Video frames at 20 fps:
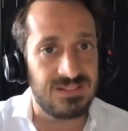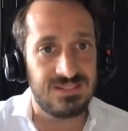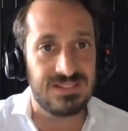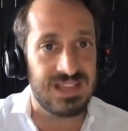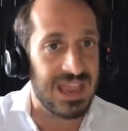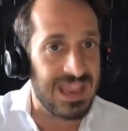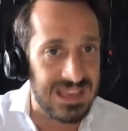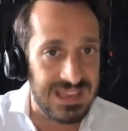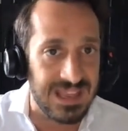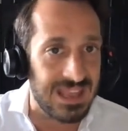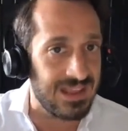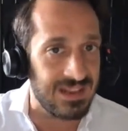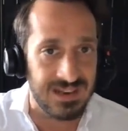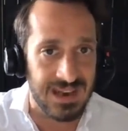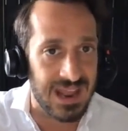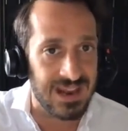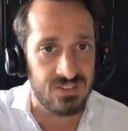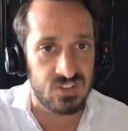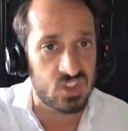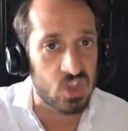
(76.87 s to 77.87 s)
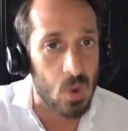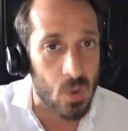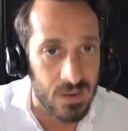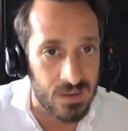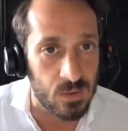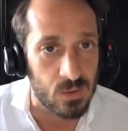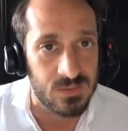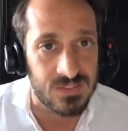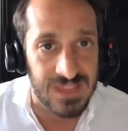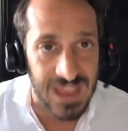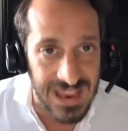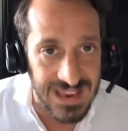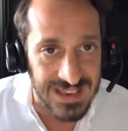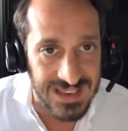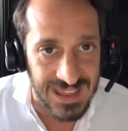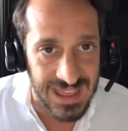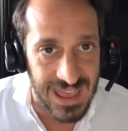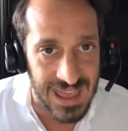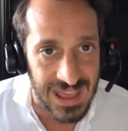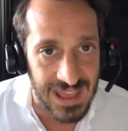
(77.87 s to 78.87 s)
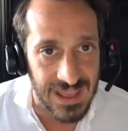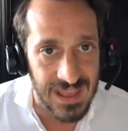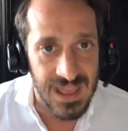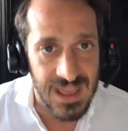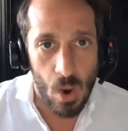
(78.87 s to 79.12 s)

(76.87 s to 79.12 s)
day in and child daycare.